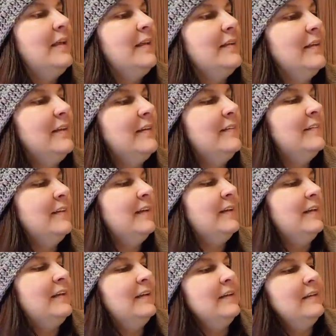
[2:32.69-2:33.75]
This
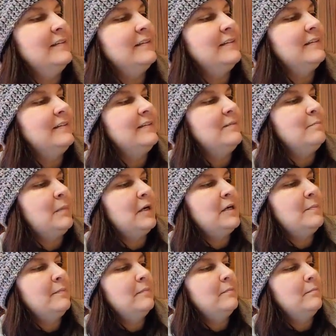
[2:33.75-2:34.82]
is
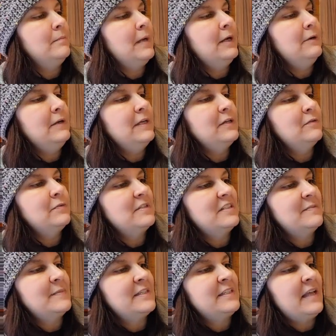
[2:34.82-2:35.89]
Merry, Merry
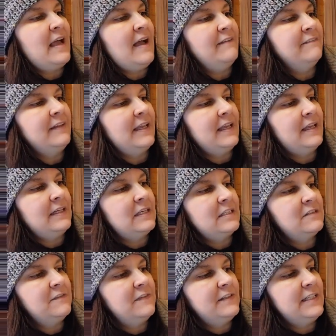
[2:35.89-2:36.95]
Christmas Afghan.
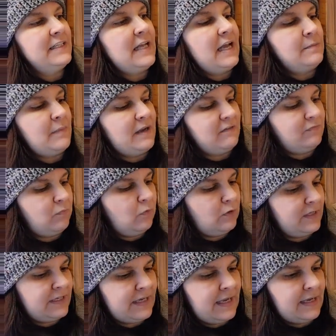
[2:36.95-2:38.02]
It's 59 by
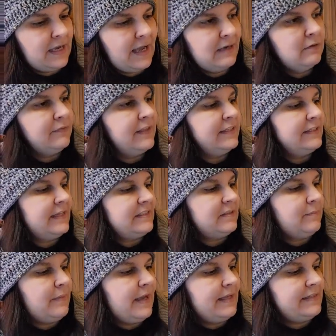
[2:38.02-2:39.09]
48. I don't think that's
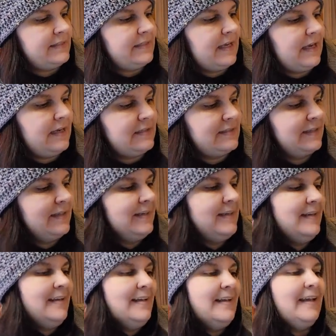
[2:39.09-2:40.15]
a bad size.
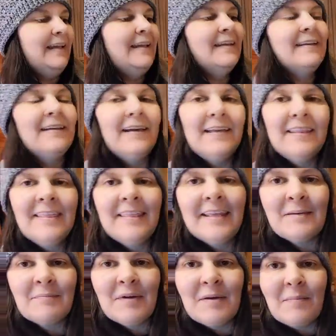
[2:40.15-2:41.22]
And I
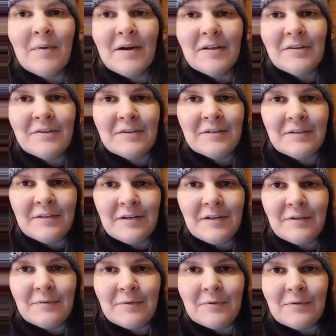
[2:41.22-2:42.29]
think my
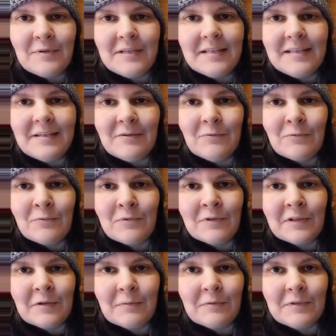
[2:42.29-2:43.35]
mother-in-law will
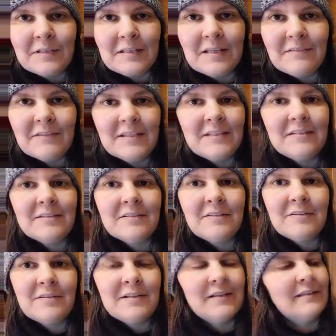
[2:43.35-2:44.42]
really, really love it.
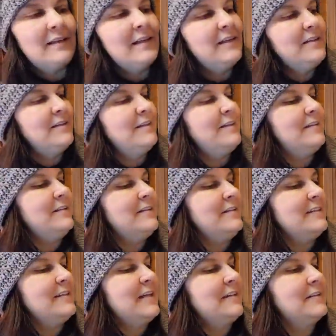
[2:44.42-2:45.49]
So, like you, you
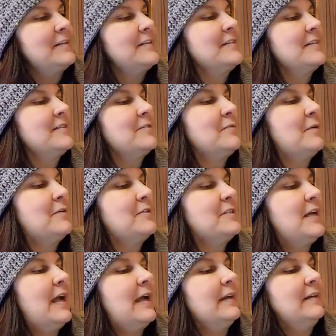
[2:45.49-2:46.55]
can tell, it's, it's
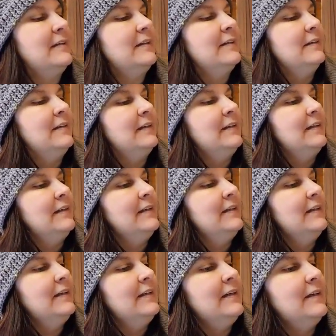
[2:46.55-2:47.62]
crochet.
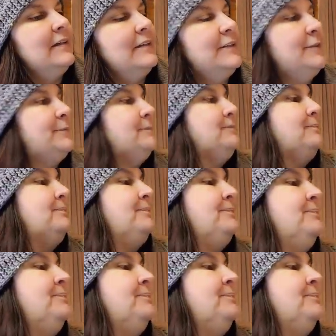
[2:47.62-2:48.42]
Um,